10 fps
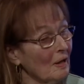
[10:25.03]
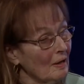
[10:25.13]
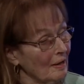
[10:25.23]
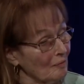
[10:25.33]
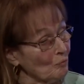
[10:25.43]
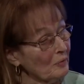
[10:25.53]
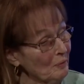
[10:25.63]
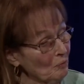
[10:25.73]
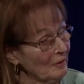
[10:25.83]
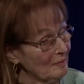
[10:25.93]
And we
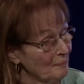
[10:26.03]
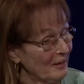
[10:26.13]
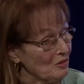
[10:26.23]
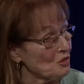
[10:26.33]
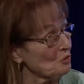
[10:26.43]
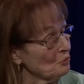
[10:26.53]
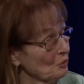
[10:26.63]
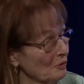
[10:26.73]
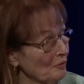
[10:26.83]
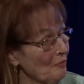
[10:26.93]
want to make
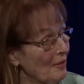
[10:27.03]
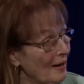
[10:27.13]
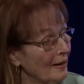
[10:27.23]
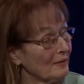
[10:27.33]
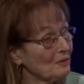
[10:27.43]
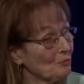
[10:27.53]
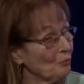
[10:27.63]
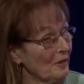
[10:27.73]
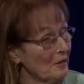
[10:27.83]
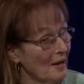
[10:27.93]
sure that
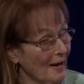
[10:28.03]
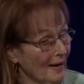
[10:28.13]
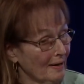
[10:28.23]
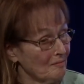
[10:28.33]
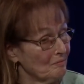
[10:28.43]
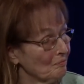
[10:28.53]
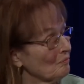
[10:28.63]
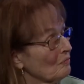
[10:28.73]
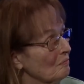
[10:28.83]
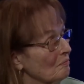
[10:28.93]
we have
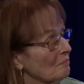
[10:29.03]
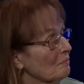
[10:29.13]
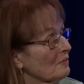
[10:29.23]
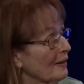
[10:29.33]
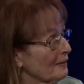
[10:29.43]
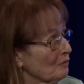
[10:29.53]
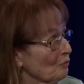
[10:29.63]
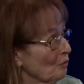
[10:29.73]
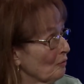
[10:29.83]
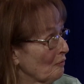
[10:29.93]
dotted
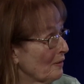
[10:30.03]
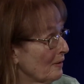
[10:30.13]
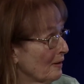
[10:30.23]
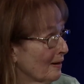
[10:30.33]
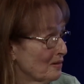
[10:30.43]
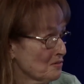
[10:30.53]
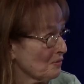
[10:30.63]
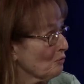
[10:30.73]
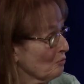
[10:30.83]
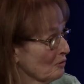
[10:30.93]
all the I's and
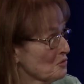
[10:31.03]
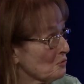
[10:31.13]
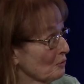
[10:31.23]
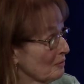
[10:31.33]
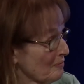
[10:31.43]
crossed all the